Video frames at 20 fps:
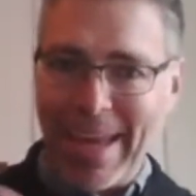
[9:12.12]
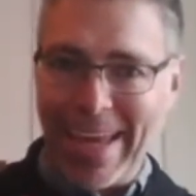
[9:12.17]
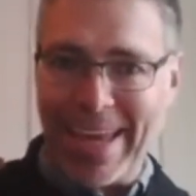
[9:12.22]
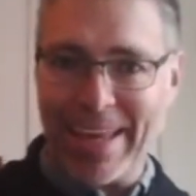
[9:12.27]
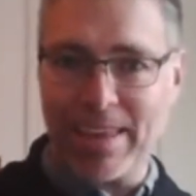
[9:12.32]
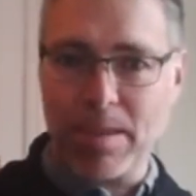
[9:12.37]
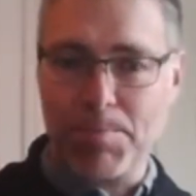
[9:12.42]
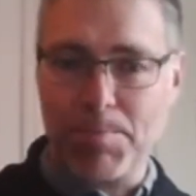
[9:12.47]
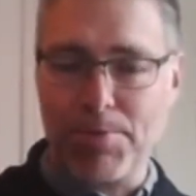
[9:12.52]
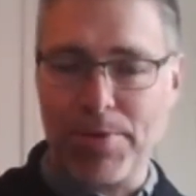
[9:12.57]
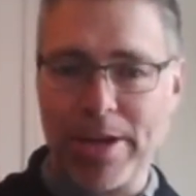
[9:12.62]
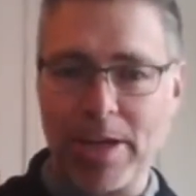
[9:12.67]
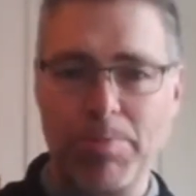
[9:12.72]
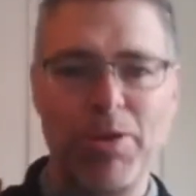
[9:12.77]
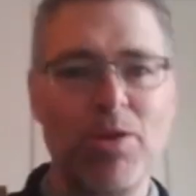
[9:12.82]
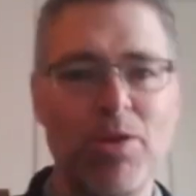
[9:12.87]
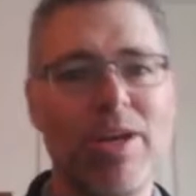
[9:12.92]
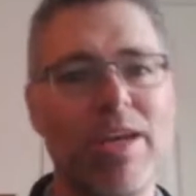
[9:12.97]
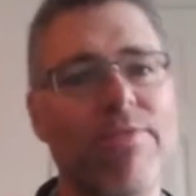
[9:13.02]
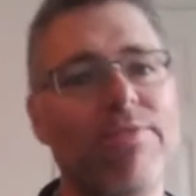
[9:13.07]
hit the break, but
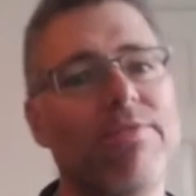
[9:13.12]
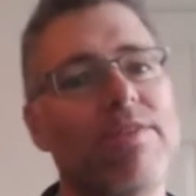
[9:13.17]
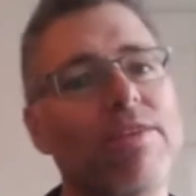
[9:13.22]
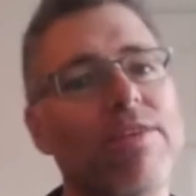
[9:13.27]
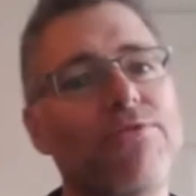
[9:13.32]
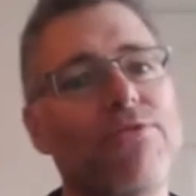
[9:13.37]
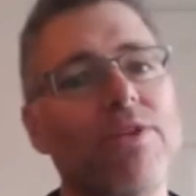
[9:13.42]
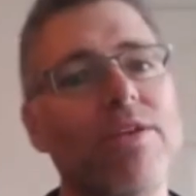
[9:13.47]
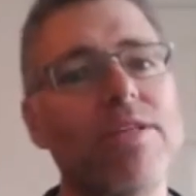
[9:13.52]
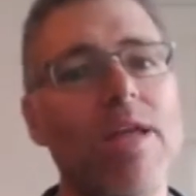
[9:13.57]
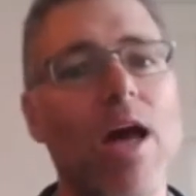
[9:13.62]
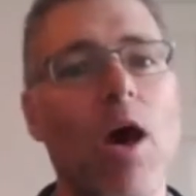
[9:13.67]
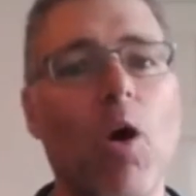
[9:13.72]
you give different